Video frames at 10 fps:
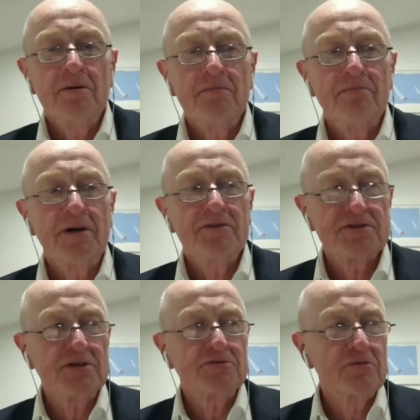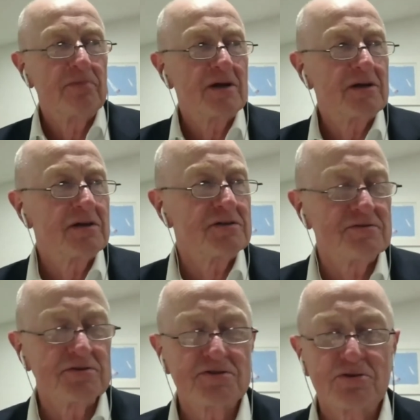But the central bank has
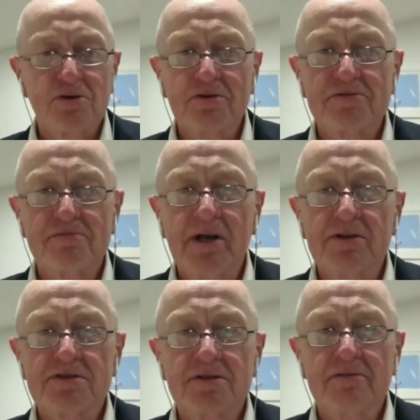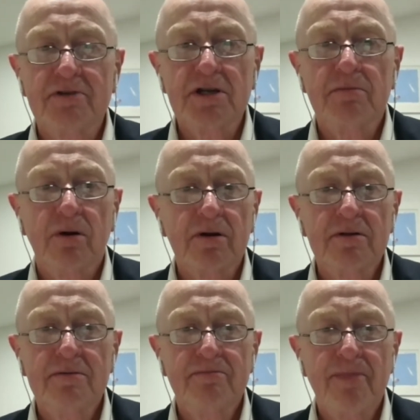the strongest balance sheet of
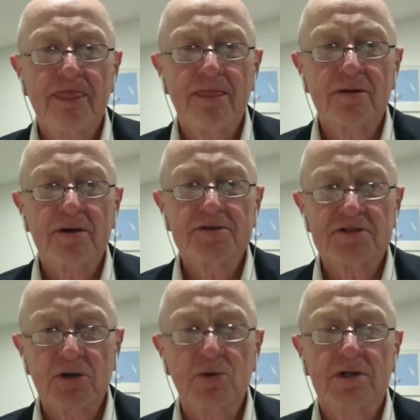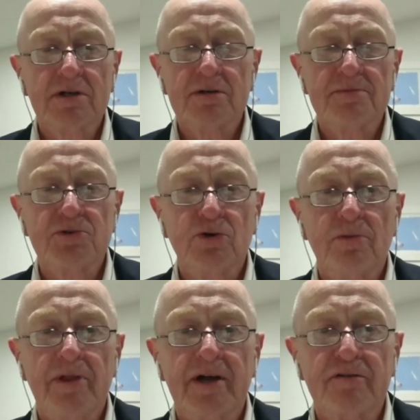anybody, so it can
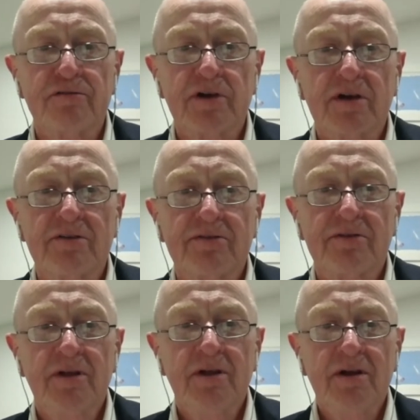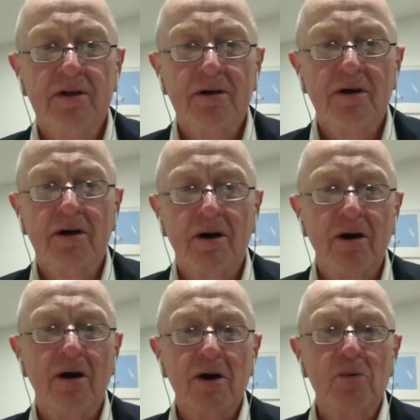absorb that effect.
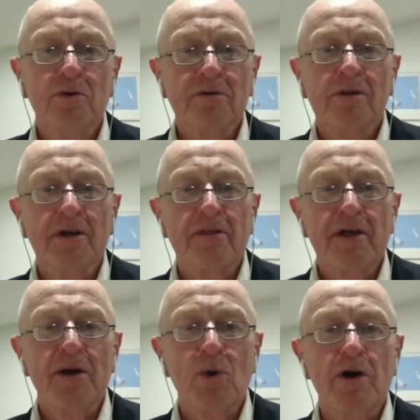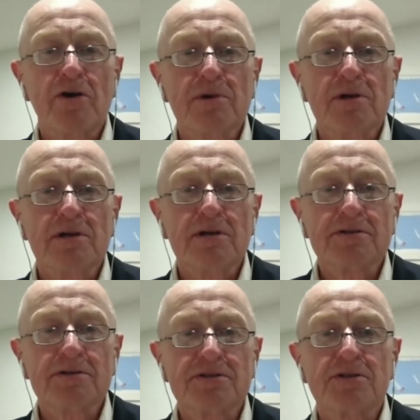I wouldn't let that worry me
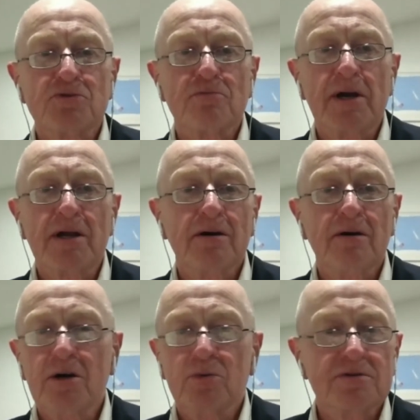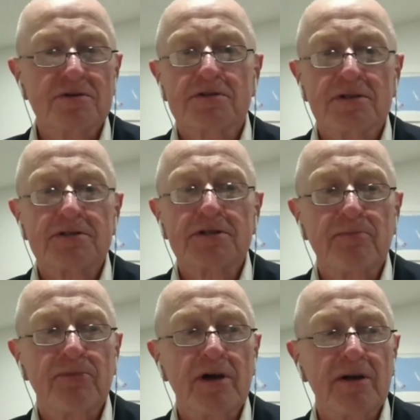as a central bank. I would just
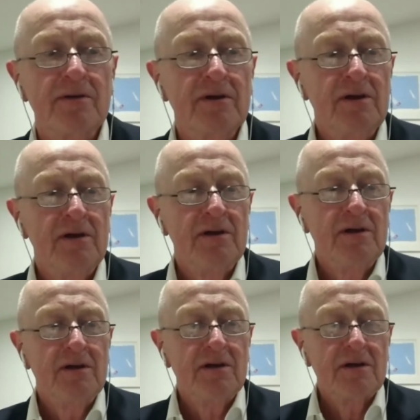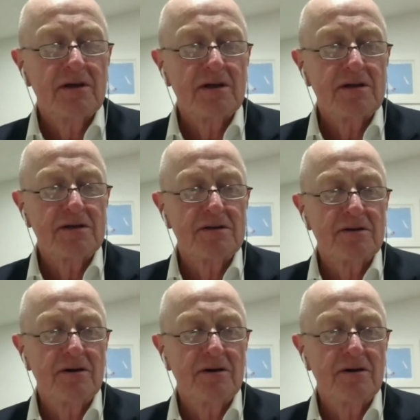accept that, and